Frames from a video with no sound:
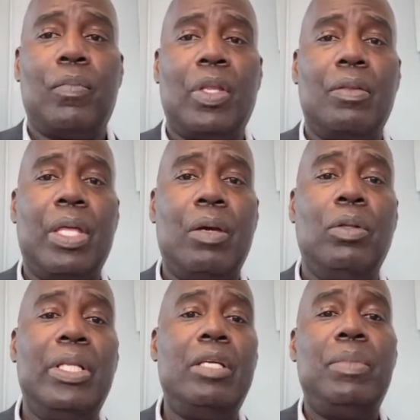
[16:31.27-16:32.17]
They will
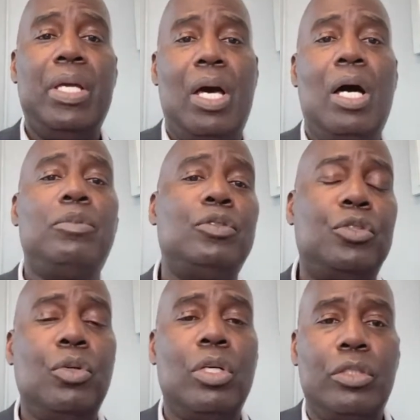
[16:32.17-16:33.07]
lend me up to
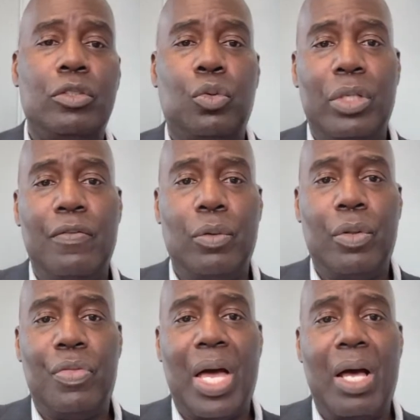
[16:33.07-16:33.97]

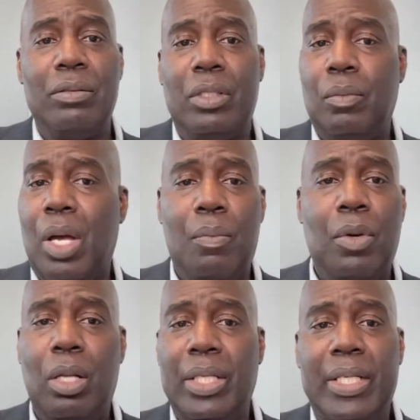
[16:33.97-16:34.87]
$224,000. I'm
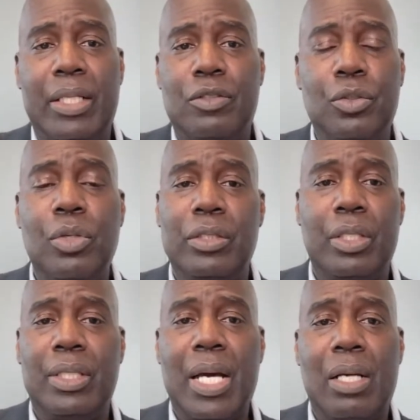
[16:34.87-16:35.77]
all in at
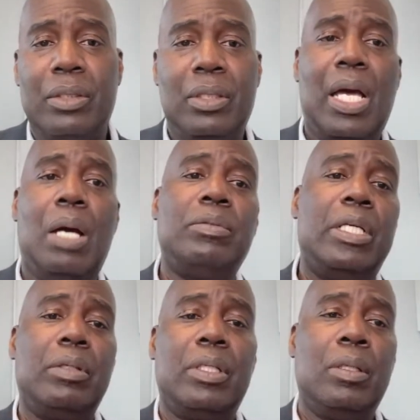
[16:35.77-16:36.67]
$200,000. I was
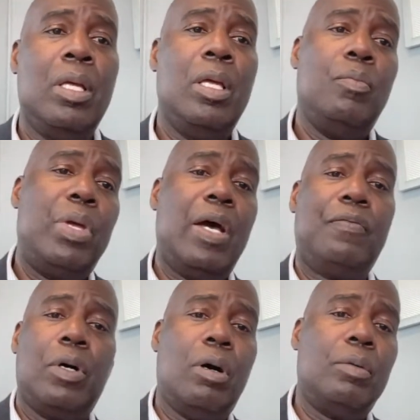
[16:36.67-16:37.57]
able to pay off
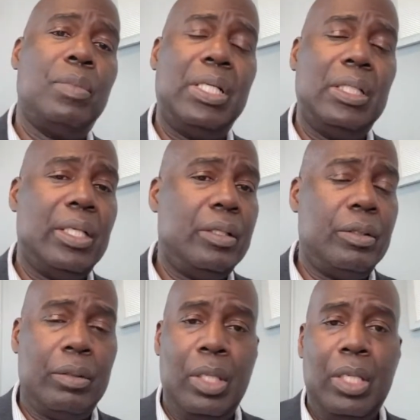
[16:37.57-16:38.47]
the hard money
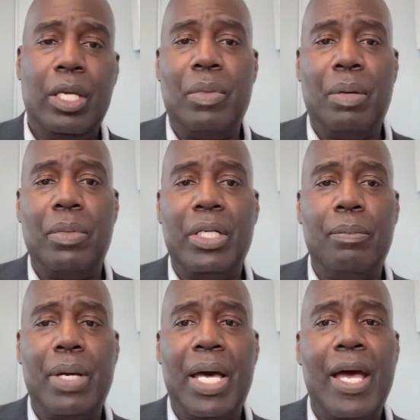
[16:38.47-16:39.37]
lender, get my money
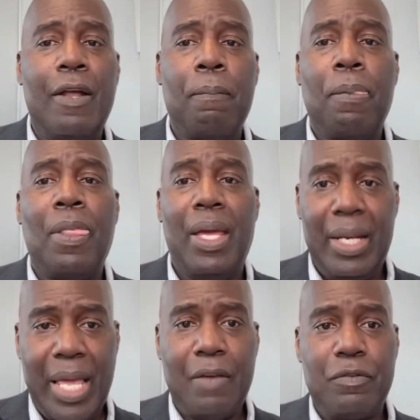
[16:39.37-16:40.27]
back, and
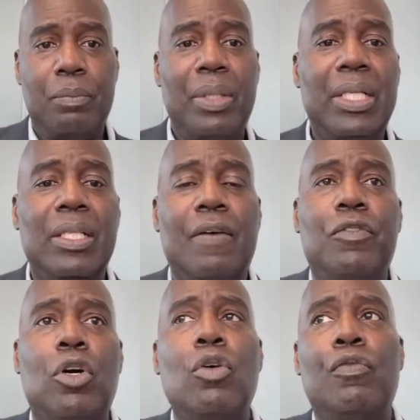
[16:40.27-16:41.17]
have some money left
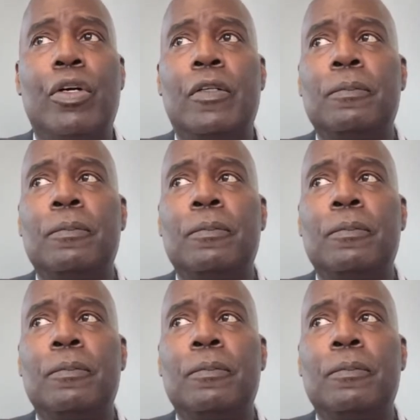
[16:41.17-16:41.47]
over.